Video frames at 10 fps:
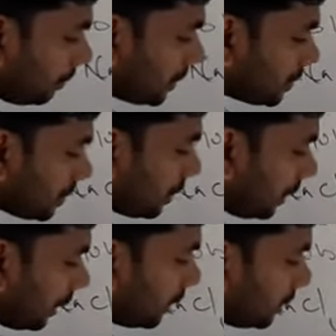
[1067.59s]

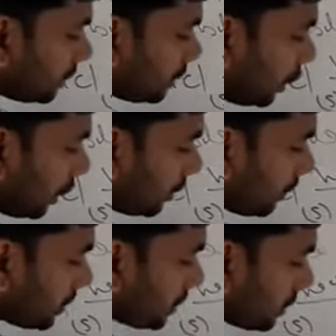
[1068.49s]
Metal and
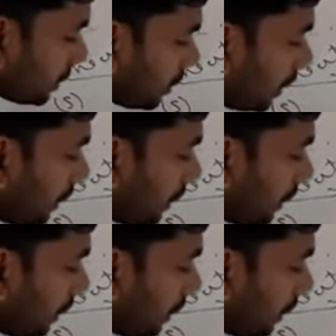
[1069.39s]
non-metal.